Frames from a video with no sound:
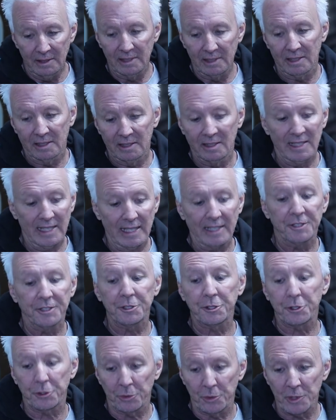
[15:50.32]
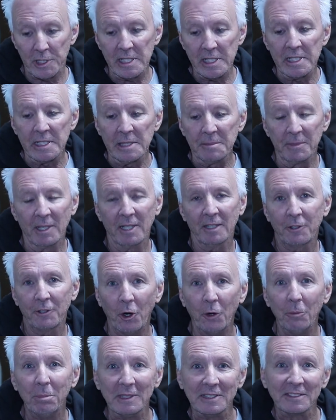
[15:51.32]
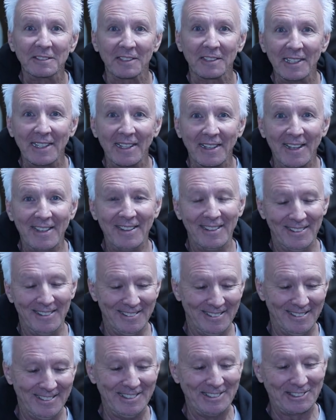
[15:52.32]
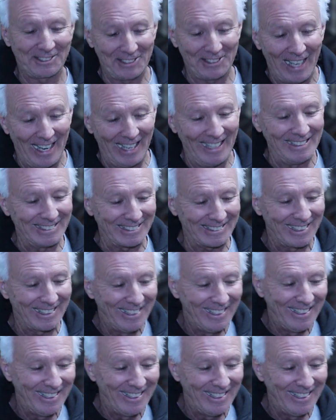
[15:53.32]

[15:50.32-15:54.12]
extreme coping sled. It's nice.